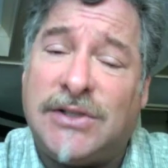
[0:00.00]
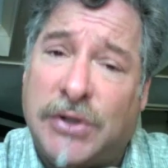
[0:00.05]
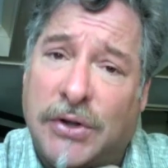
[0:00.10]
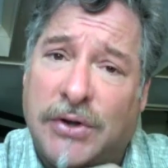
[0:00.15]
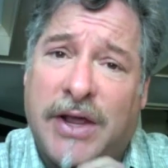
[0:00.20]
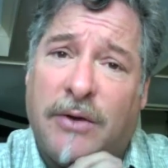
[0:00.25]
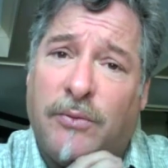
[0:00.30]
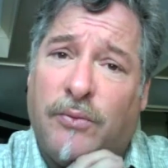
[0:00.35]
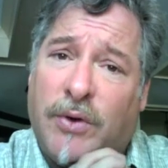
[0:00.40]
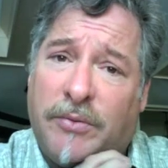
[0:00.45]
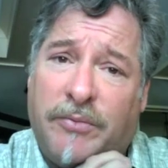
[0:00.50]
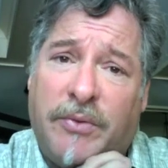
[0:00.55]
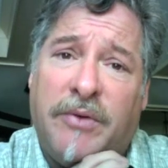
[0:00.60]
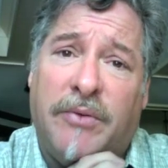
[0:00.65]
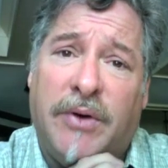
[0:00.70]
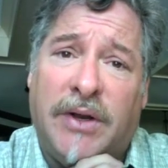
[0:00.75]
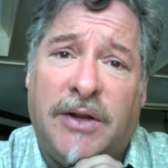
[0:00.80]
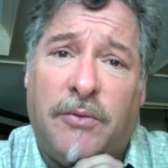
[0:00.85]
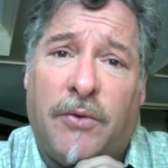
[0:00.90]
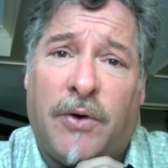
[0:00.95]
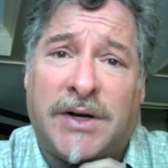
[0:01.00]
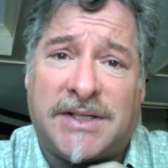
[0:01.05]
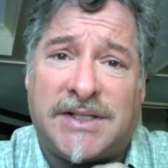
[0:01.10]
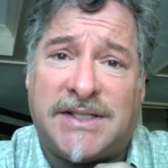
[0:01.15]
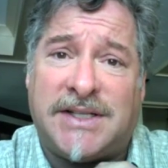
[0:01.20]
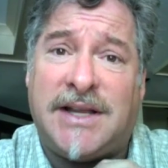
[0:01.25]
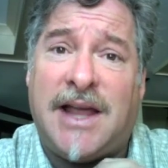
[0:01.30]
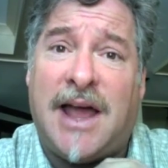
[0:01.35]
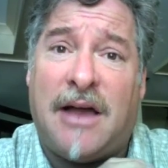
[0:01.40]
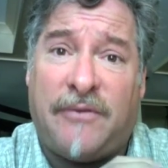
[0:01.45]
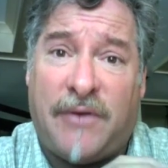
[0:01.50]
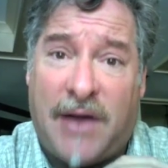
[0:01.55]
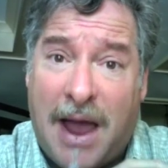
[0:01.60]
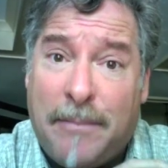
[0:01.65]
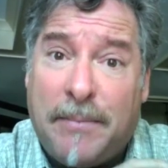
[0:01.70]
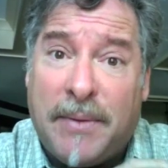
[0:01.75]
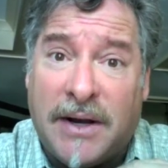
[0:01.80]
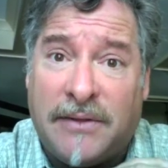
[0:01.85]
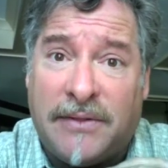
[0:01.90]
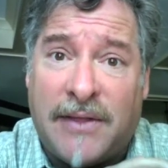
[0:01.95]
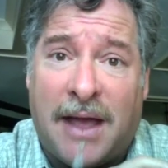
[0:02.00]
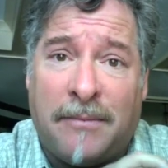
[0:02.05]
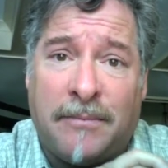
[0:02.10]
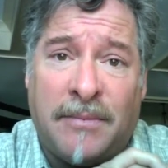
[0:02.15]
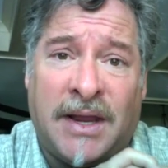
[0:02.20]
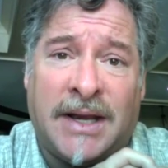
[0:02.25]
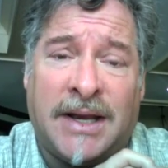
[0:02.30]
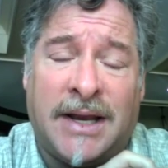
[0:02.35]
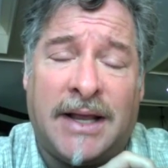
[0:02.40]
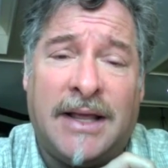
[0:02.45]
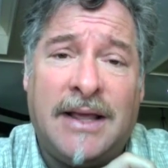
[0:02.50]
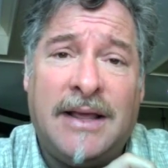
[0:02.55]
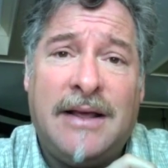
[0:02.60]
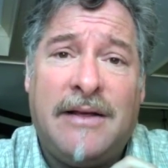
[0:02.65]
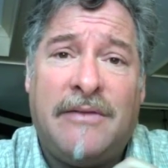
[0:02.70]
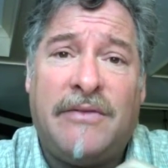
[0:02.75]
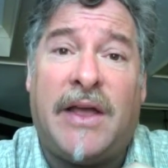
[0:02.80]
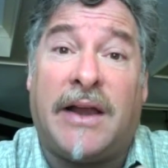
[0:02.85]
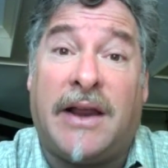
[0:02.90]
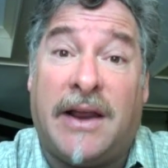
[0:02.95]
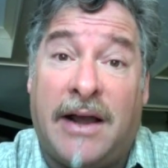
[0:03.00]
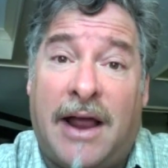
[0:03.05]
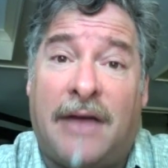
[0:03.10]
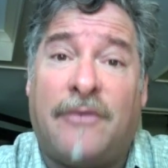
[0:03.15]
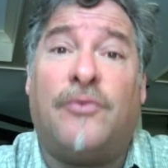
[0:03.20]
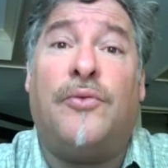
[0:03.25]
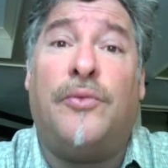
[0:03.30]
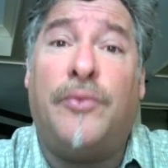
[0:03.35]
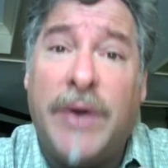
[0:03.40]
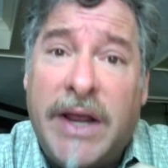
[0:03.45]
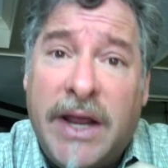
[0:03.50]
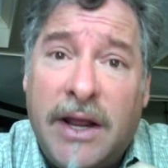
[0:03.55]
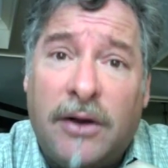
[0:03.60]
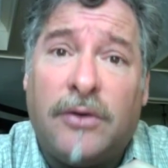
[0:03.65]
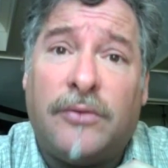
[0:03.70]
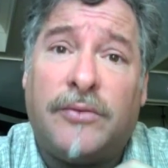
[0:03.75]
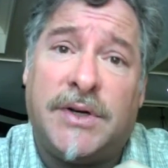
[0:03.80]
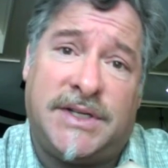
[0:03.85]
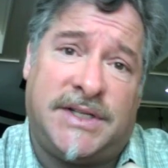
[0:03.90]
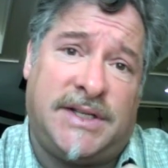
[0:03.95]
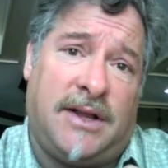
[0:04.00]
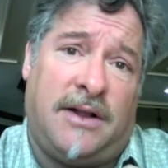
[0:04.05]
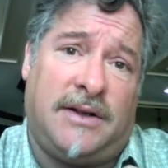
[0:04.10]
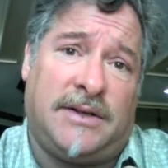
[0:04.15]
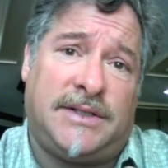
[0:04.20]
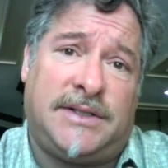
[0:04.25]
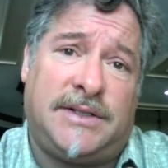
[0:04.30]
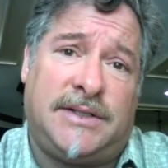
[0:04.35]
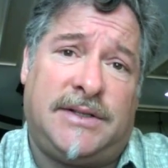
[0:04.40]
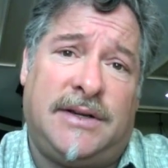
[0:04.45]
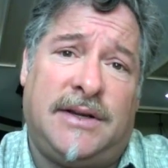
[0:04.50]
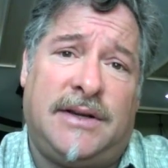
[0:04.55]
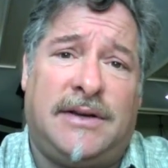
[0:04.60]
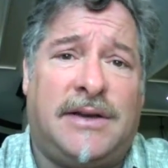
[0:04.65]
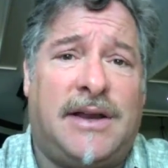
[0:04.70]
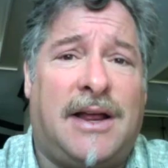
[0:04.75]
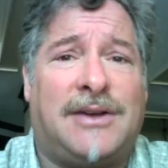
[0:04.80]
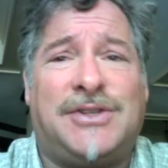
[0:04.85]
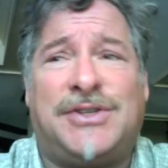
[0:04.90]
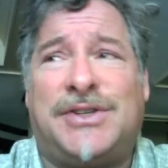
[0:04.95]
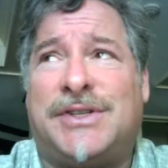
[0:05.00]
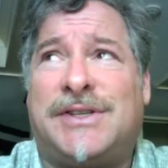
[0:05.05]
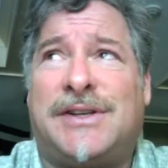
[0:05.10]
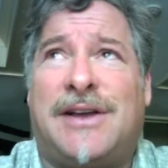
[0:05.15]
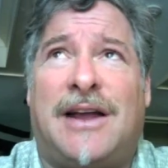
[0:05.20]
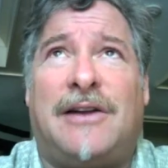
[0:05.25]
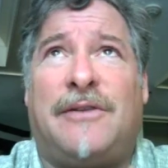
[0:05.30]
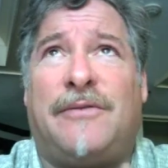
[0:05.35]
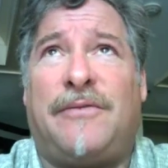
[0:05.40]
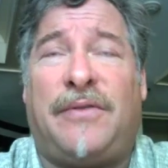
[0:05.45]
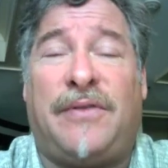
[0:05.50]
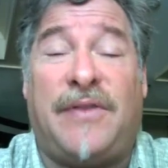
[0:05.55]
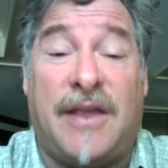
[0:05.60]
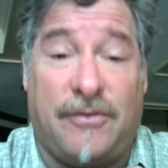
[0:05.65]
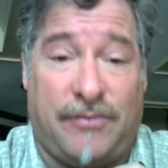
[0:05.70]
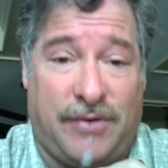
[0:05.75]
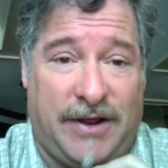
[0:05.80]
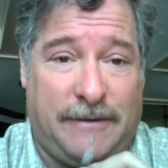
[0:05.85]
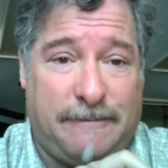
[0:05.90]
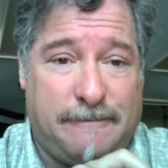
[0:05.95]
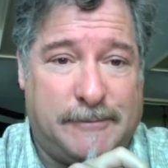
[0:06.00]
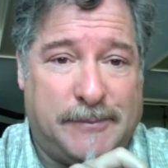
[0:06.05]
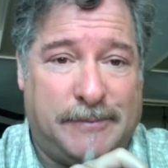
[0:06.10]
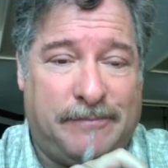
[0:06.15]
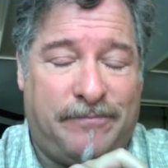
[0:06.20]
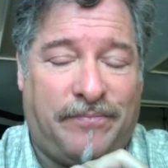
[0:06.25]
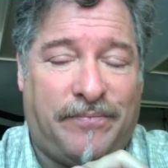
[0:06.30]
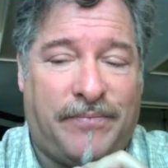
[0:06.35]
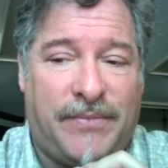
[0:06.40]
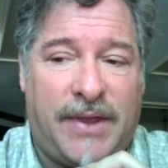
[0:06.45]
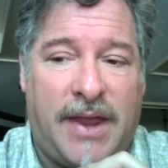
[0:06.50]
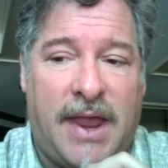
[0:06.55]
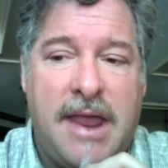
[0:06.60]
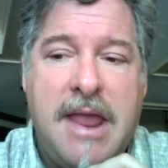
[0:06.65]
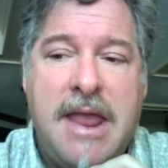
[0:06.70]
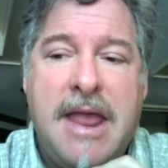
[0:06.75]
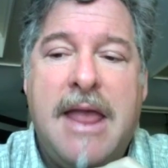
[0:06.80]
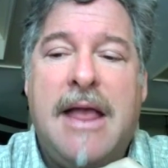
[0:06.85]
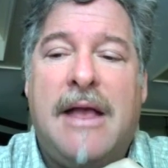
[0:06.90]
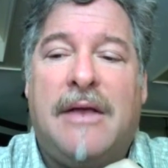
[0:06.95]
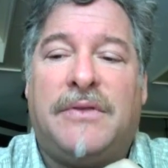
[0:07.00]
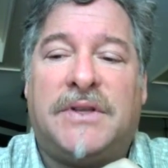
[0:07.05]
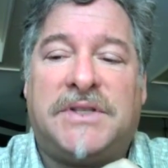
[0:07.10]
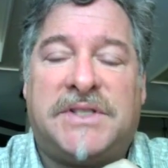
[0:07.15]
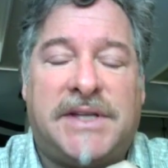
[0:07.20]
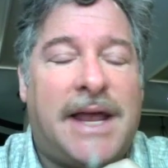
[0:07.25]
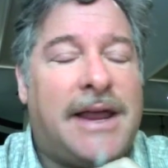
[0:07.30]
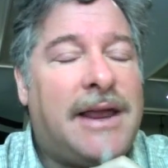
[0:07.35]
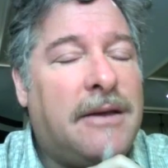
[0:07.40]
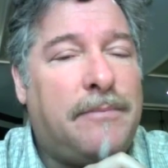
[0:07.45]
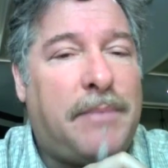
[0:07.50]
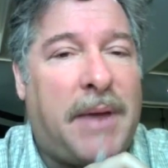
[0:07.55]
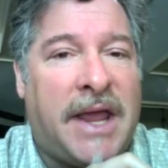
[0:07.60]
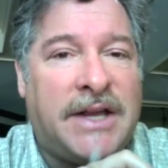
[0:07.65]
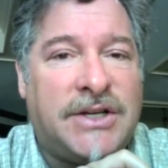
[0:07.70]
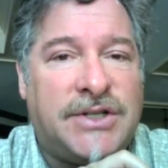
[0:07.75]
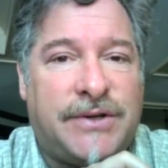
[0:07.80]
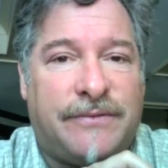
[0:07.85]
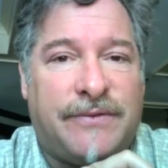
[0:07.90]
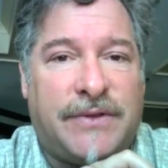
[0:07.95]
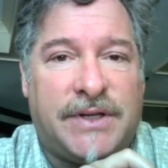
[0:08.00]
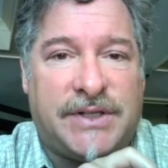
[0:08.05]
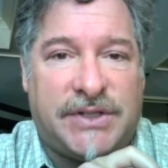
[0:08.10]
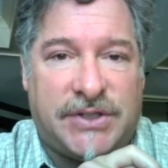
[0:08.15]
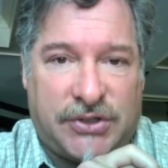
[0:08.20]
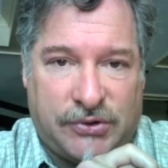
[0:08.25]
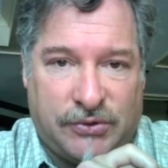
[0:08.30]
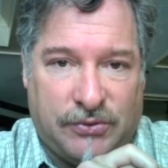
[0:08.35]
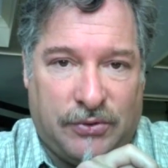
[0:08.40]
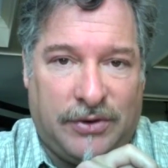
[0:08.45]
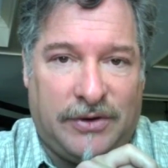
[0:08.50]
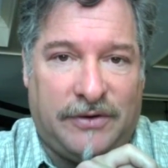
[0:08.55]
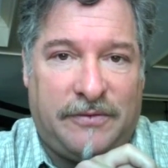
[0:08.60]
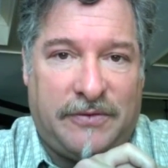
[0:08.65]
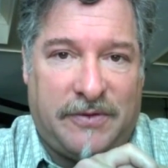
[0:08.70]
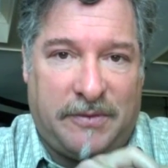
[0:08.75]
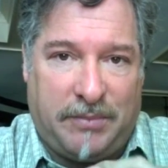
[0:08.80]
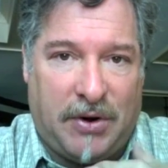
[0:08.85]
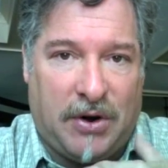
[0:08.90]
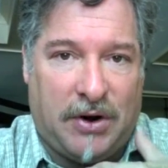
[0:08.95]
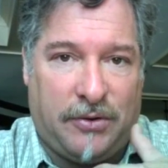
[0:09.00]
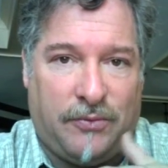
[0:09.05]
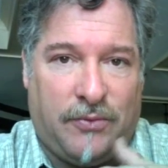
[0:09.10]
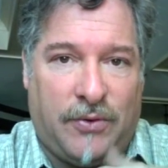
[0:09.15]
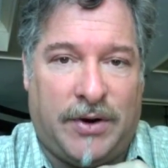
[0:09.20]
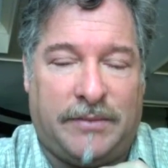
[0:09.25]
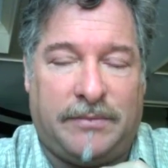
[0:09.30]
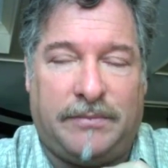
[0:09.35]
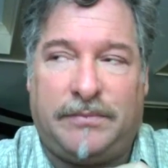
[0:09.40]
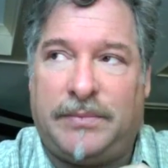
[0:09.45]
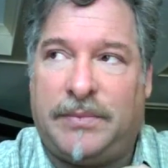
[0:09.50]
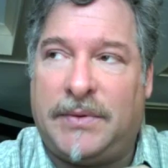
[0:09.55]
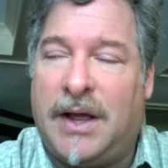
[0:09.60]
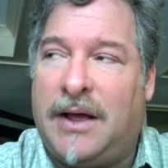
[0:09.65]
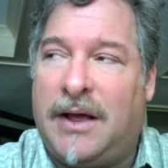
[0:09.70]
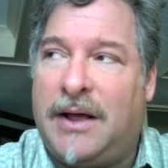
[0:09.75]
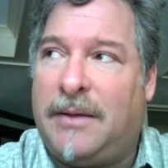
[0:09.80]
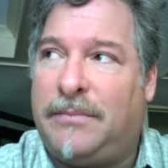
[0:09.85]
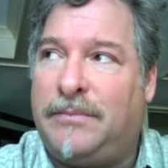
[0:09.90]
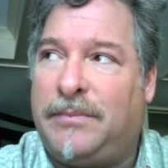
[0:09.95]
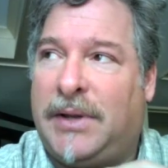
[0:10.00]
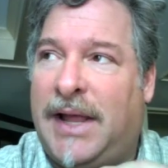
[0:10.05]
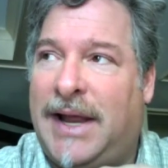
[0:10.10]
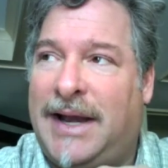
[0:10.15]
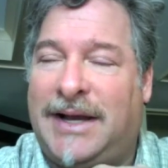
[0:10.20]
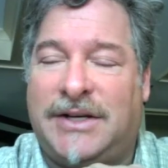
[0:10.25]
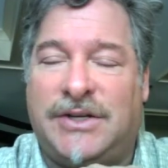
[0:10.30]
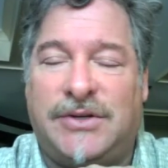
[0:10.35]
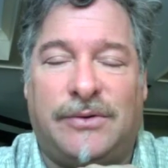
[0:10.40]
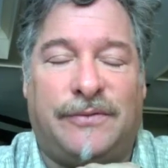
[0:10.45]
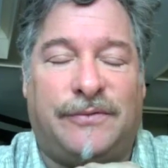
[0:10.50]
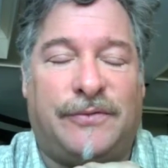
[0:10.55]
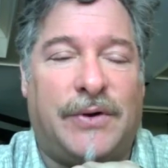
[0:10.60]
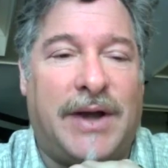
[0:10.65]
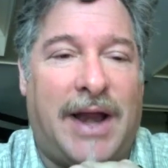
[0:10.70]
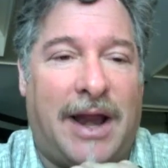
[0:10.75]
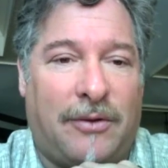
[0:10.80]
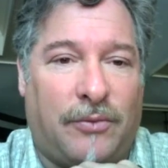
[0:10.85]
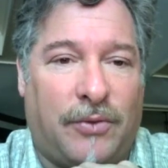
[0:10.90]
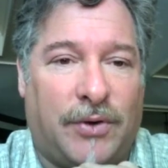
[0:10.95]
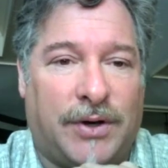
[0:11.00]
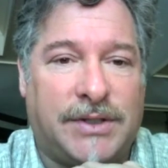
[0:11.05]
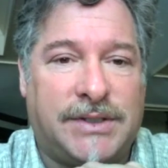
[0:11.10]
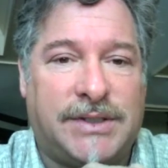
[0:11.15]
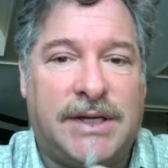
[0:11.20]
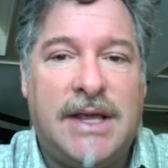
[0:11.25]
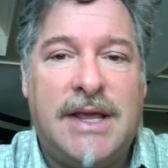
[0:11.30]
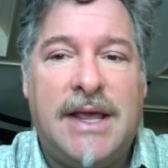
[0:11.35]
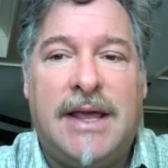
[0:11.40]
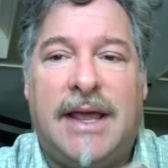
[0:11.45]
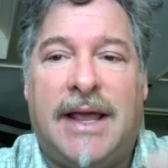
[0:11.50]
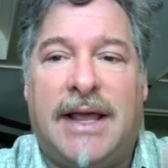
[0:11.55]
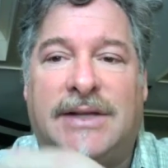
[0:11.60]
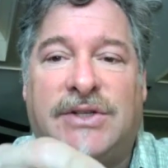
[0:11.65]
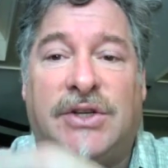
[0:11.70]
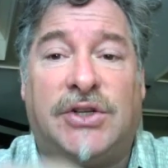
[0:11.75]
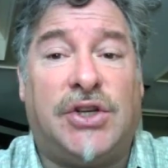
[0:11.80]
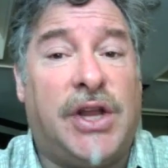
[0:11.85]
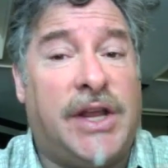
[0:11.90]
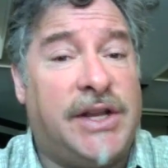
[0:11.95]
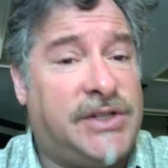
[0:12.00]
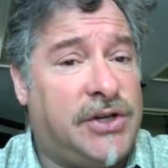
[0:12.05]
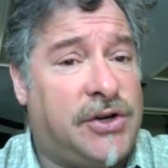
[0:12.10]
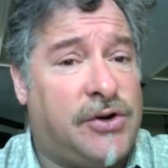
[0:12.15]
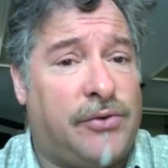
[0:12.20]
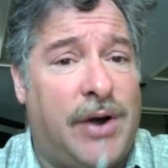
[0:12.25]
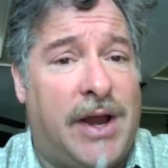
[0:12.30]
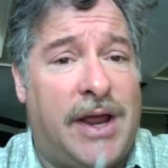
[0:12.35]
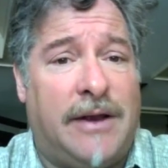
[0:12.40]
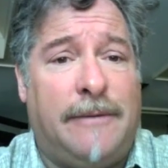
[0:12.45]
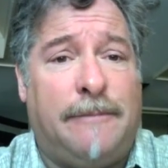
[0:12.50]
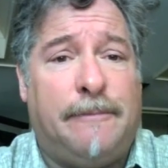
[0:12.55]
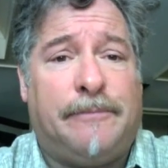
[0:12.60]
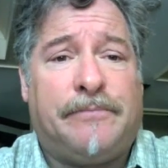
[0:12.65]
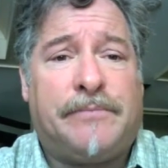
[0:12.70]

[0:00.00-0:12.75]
look at what we really want to see have happen in that meeting that can have real results, not just kind of theory. The second page of this tool, of the Part 1 planning tool for networks, is a grid.